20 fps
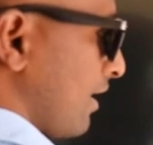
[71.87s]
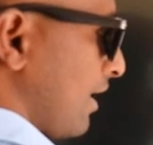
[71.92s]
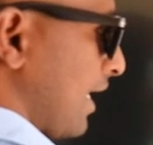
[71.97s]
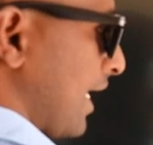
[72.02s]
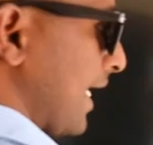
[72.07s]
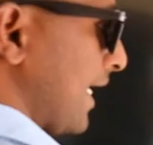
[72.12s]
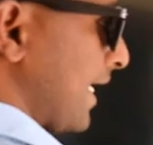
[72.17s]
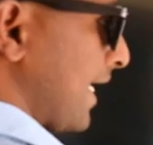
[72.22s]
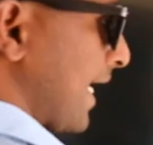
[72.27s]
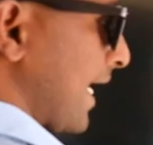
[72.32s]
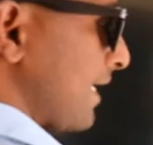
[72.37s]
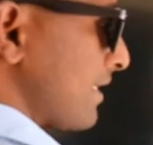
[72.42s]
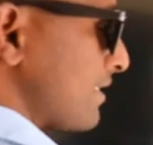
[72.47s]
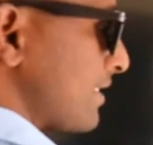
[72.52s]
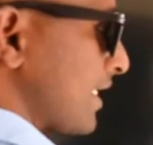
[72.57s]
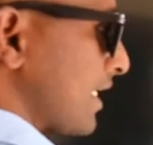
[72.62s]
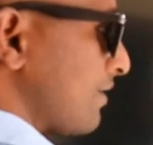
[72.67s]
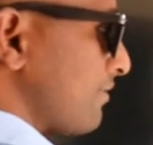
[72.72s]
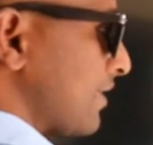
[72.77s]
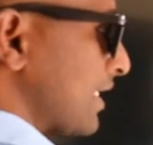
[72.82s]
I
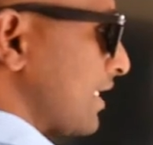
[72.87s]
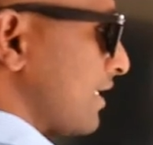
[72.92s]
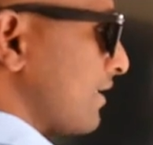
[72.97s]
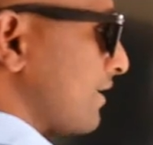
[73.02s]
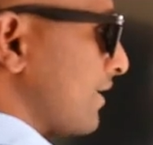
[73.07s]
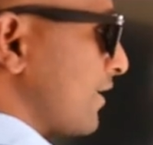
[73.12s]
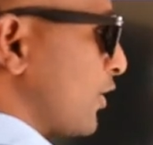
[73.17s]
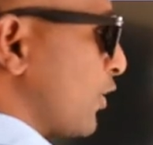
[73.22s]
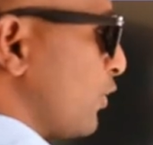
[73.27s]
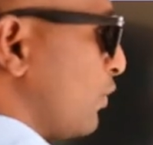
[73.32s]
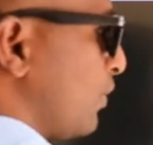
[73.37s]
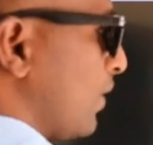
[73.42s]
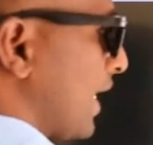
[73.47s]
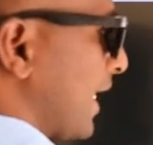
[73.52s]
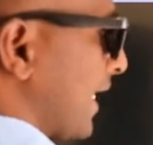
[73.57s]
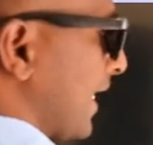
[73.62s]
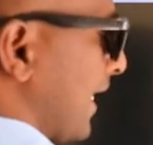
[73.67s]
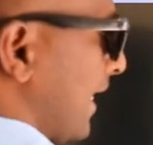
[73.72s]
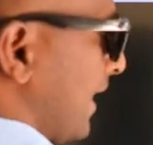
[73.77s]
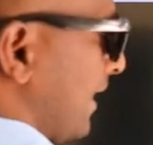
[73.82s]
cancel with 2
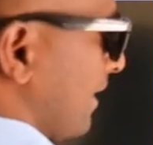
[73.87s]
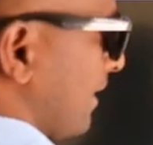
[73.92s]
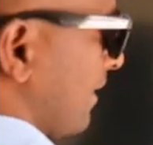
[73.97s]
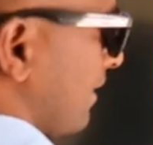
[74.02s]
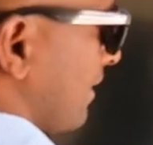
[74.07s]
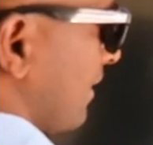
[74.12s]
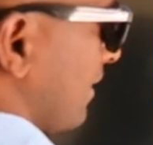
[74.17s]
again.